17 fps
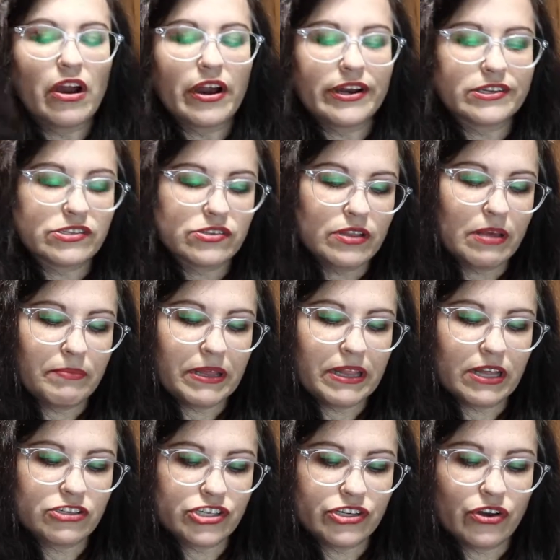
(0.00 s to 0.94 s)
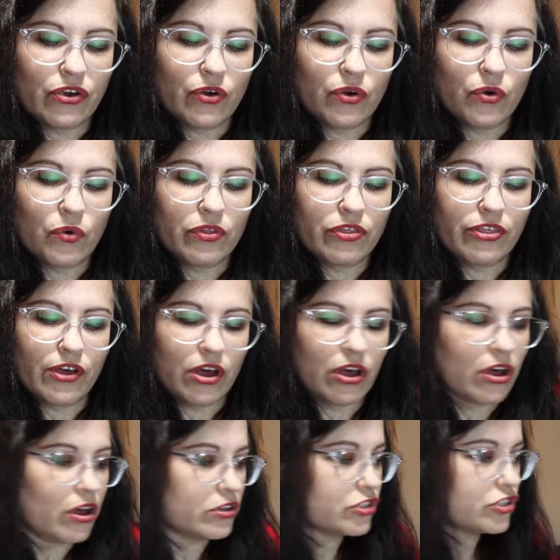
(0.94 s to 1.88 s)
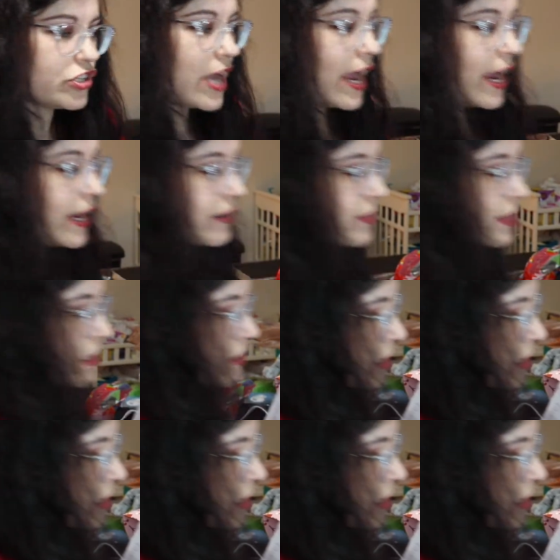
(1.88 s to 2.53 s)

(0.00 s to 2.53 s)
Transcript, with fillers: all right, so let me let you know the shine, the